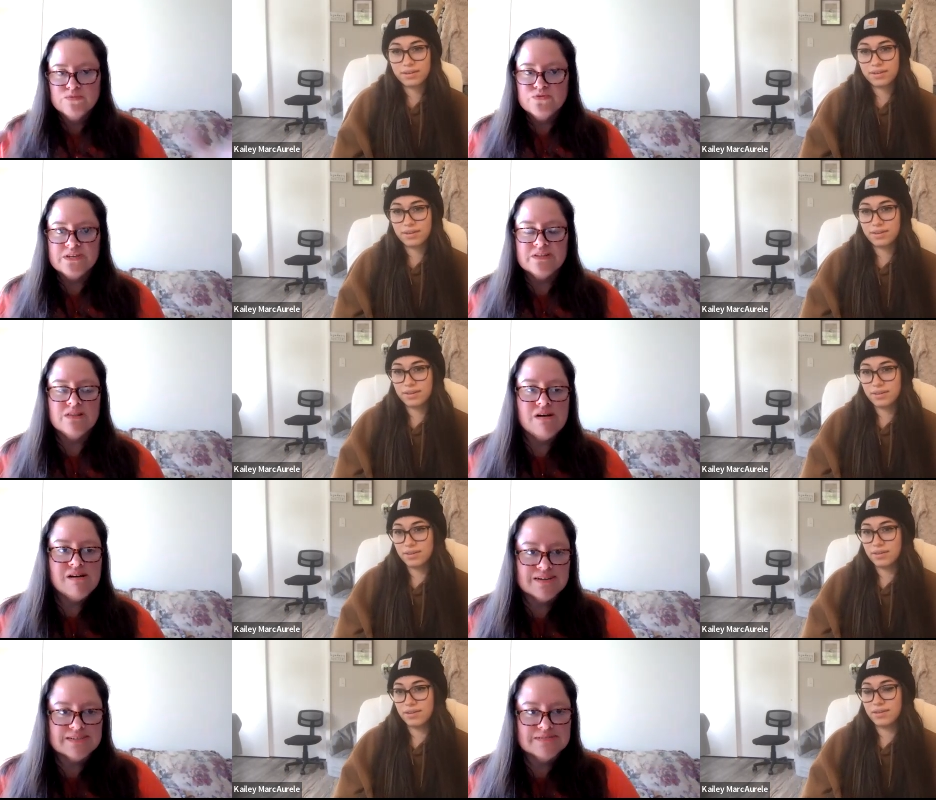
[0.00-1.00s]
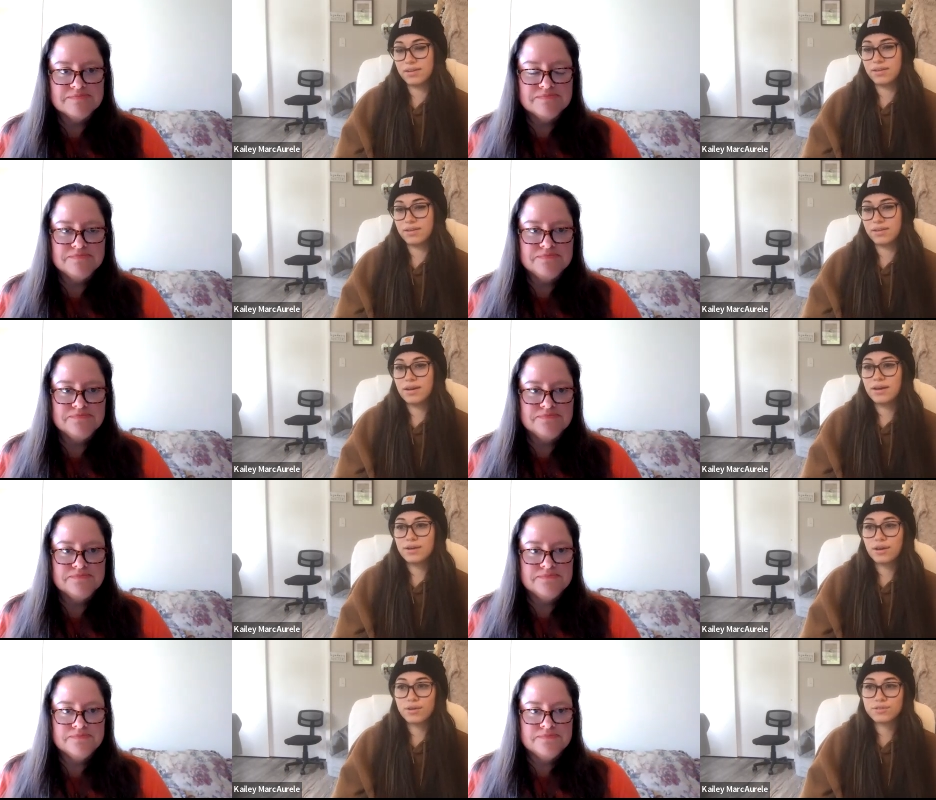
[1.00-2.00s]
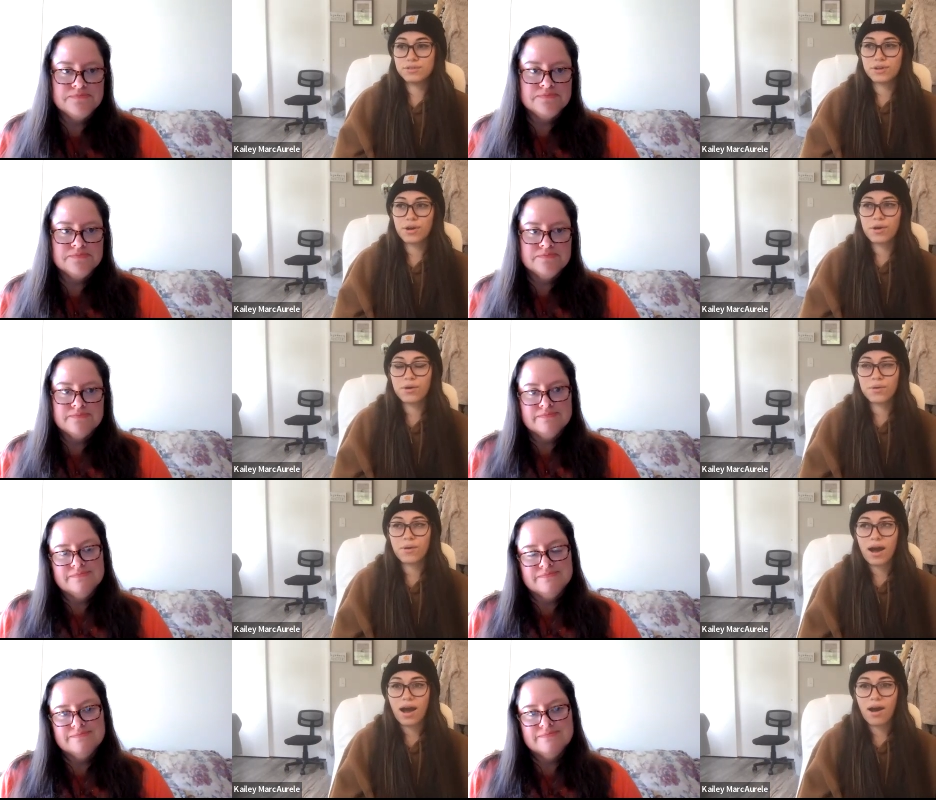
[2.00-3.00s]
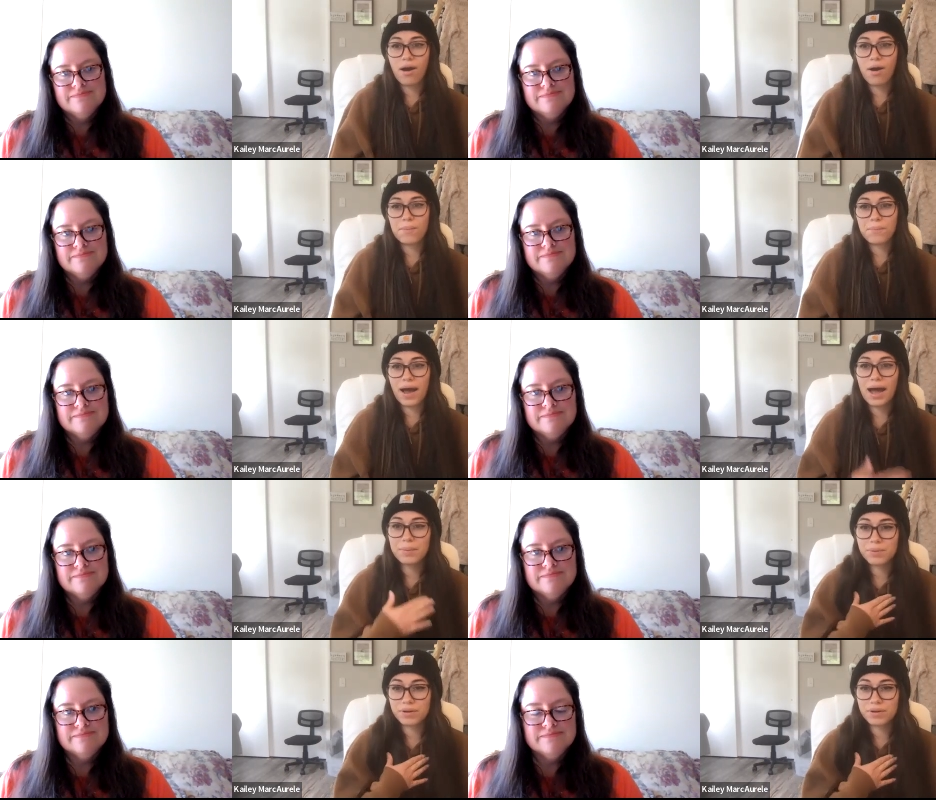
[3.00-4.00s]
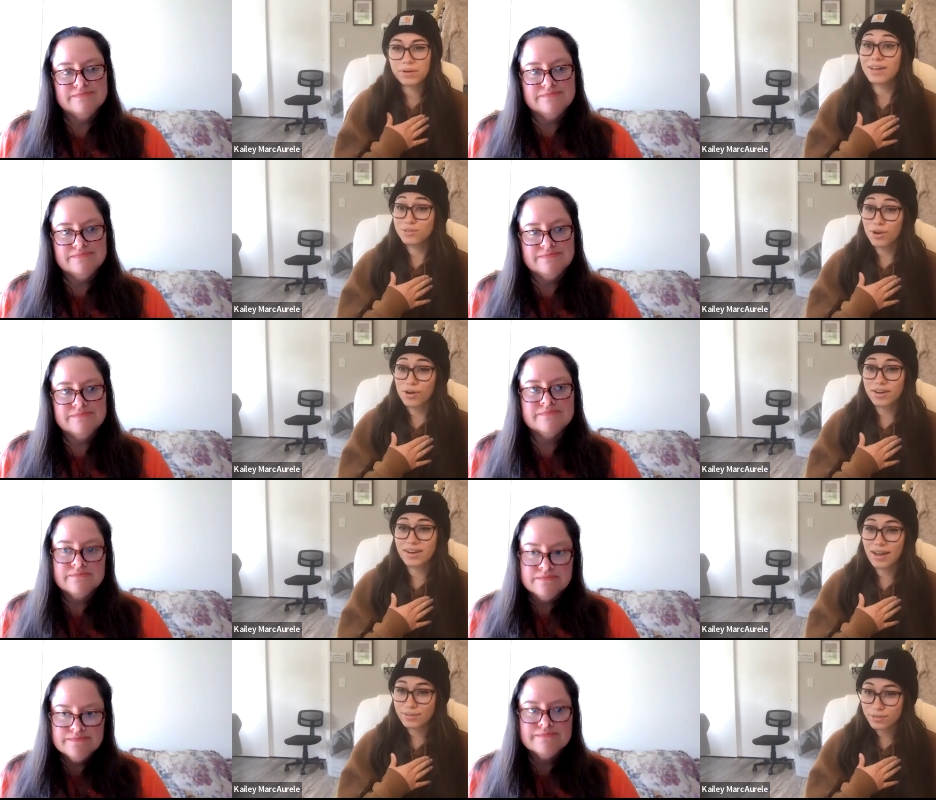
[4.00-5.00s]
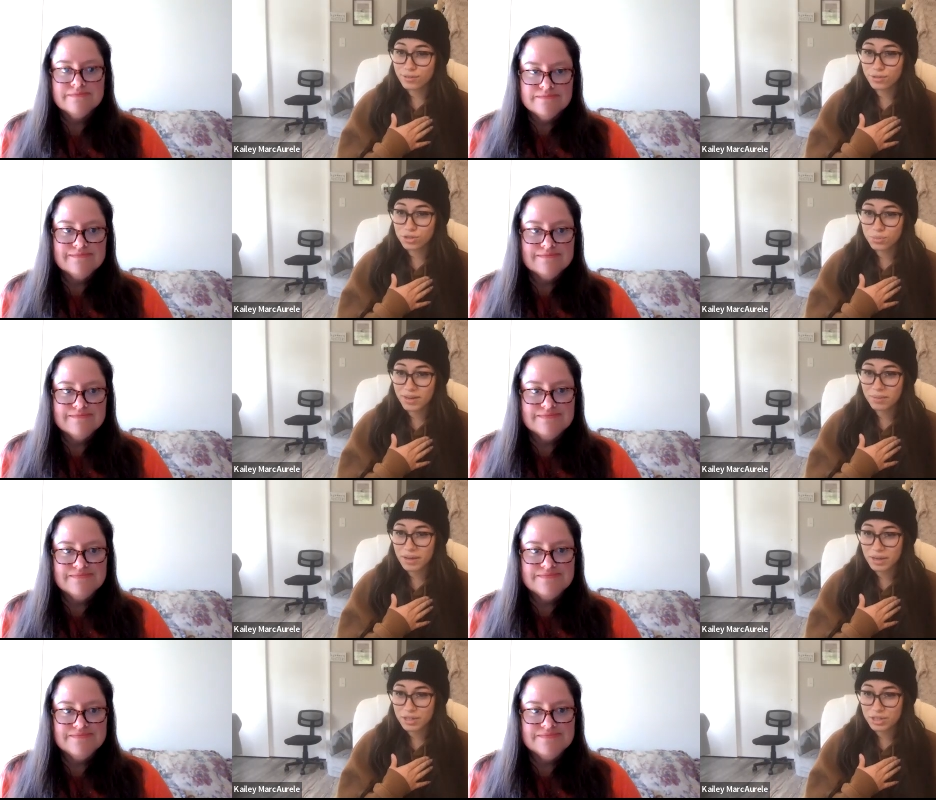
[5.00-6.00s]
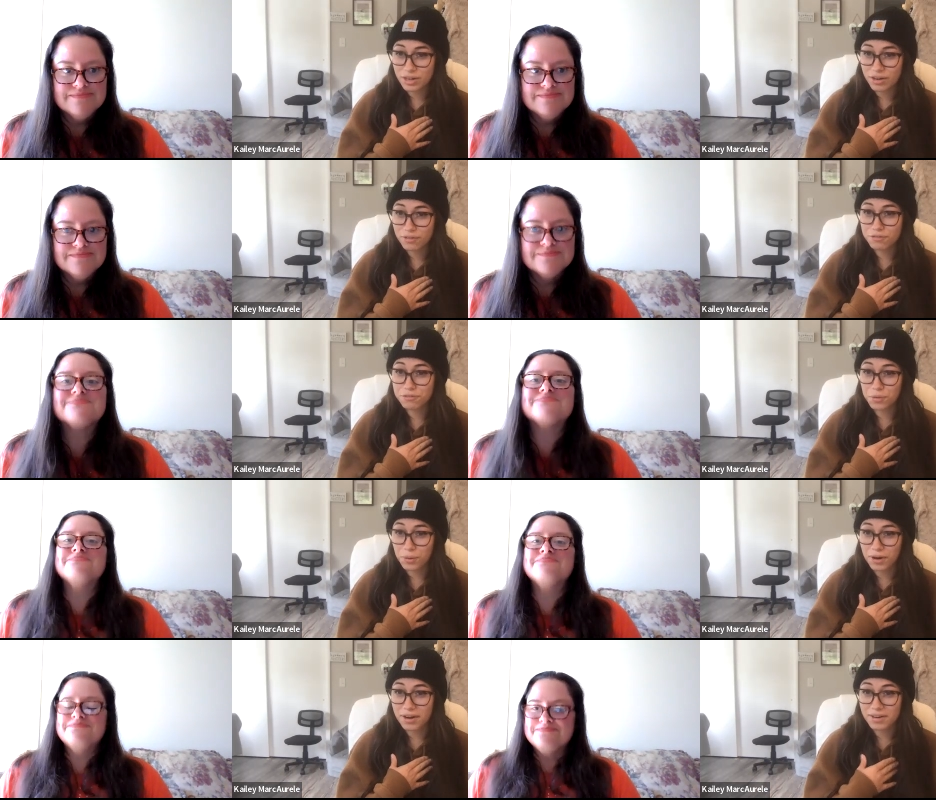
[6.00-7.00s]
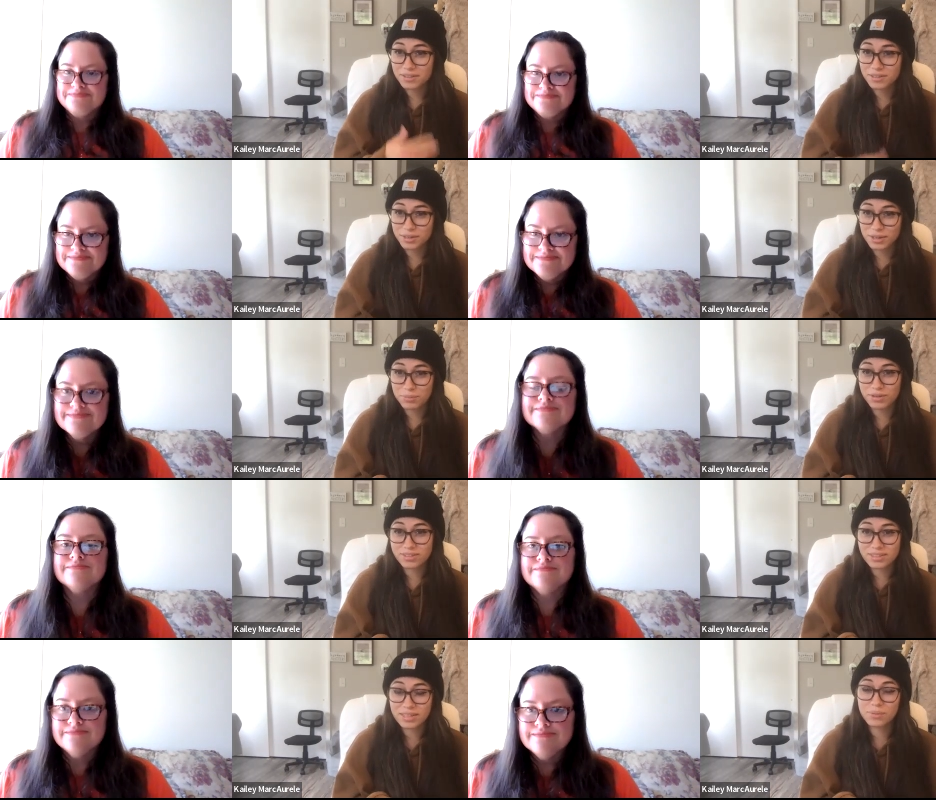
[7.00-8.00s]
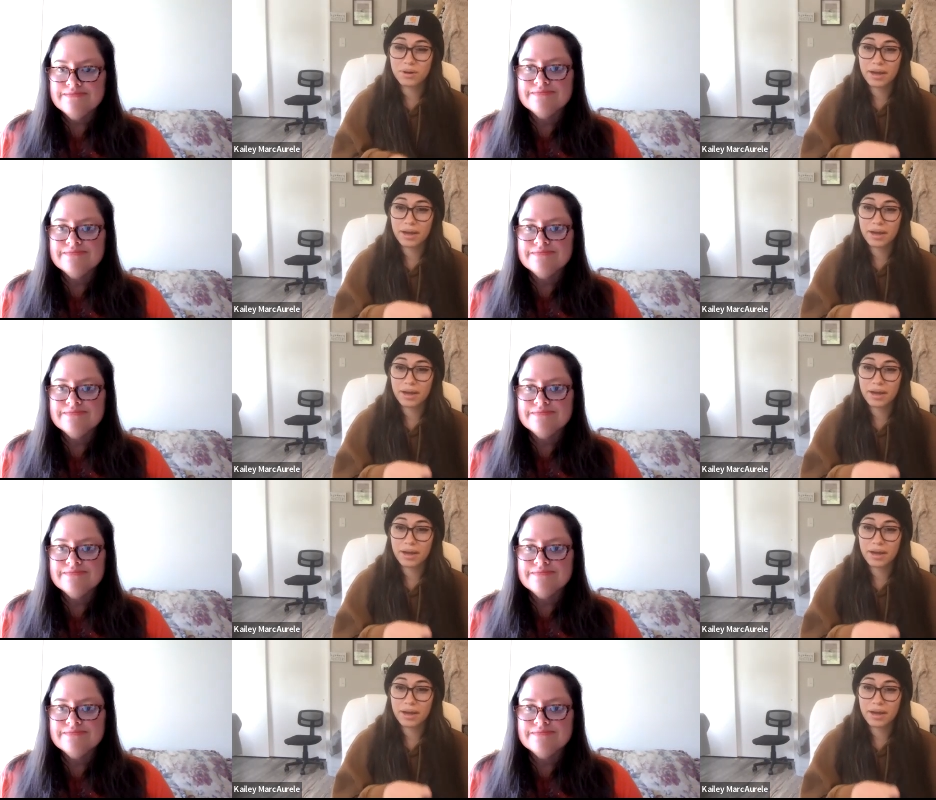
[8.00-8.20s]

Speaker 1: moving along
Speaker 2: so um, I per- I started as a social media manager for mm. Turning Point CT when